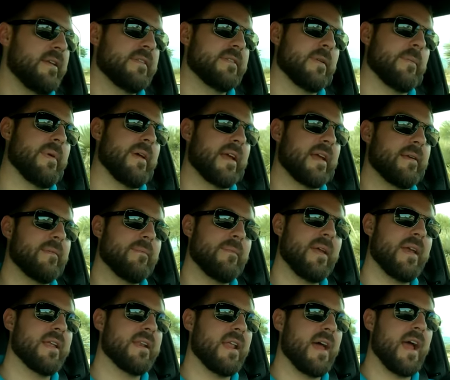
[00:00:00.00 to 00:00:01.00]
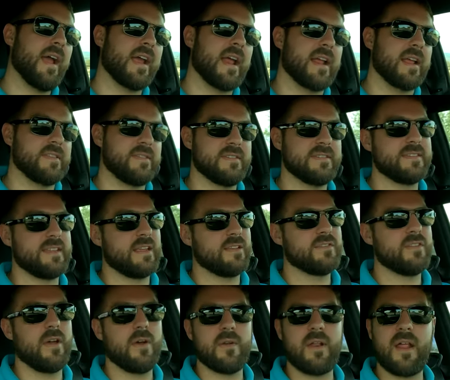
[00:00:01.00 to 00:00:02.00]
So I'm like, man, I gotta get this thing
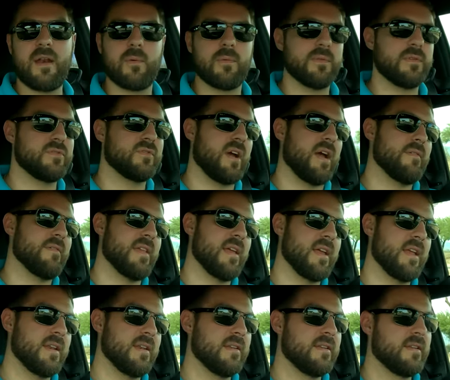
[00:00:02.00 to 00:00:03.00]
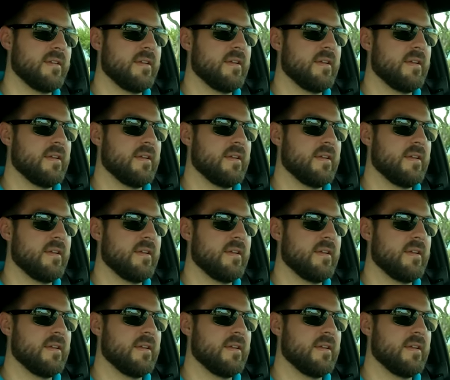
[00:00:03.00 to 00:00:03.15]
towed. I don't want to drive it in.